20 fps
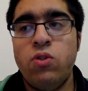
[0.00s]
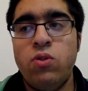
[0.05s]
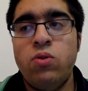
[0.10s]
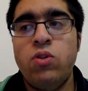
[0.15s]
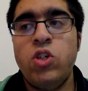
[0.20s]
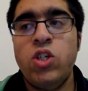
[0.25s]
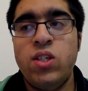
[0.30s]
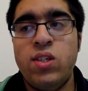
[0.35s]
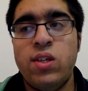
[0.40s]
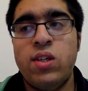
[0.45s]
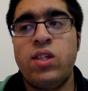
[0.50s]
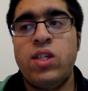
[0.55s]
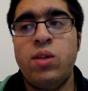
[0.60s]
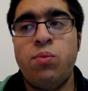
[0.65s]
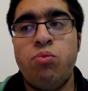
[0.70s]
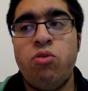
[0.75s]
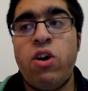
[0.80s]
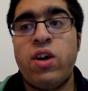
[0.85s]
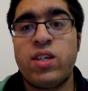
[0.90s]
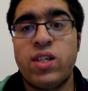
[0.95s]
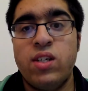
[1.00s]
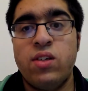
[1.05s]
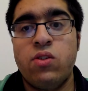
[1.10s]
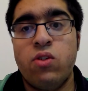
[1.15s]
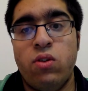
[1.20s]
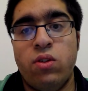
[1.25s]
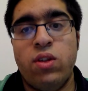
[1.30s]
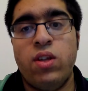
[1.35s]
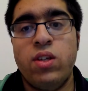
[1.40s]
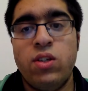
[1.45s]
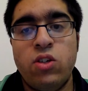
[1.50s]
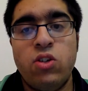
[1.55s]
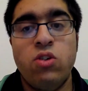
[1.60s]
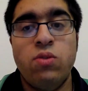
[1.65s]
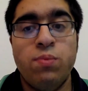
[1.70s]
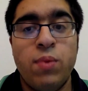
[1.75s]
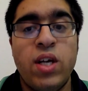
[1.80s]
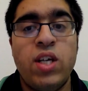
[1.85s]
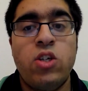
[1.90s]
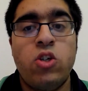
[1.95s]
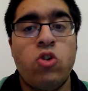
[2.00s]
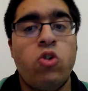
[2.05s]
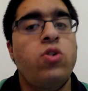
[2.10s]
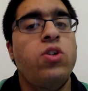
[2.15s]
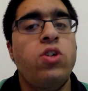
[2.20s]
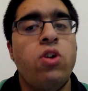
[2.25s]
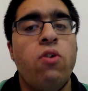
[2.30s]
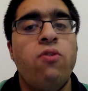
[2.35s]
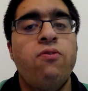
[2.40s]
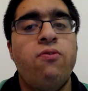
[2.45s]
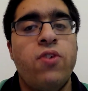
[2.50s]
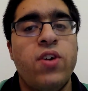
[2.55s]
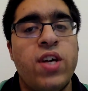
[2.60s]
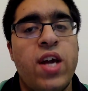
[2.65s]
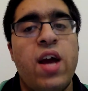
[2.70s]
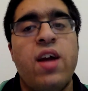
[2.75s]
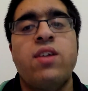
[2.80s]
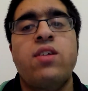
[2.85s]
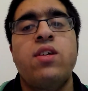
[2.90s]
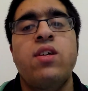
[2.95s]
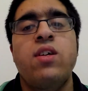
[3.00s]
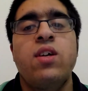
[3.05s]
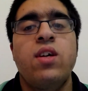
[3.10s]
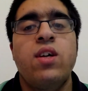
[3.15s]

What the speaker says: GCSE practice on this to make sure you don't forget